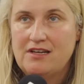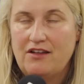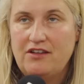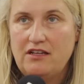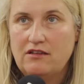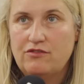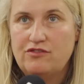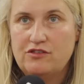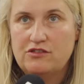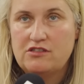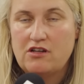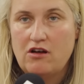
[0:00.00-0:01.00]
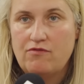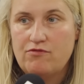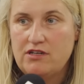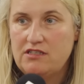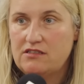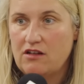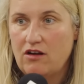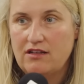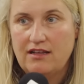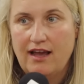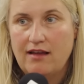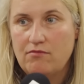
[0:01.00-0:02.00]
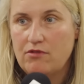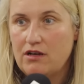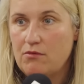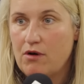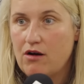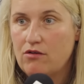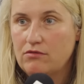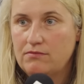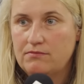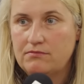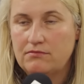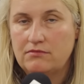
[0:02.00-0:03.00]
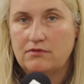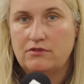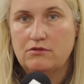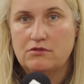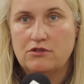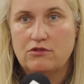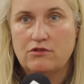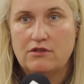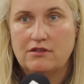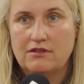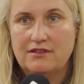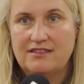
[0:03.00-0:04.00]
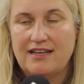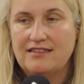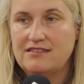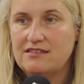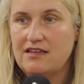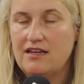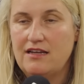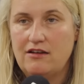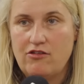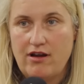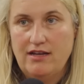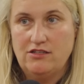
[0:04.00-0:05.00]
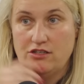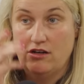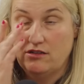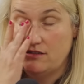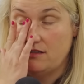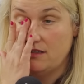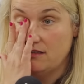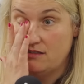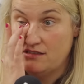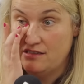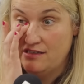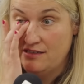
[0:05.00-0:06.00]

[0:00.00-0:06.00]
I think the first half really started the game really well. So it was a good intensity, great chances.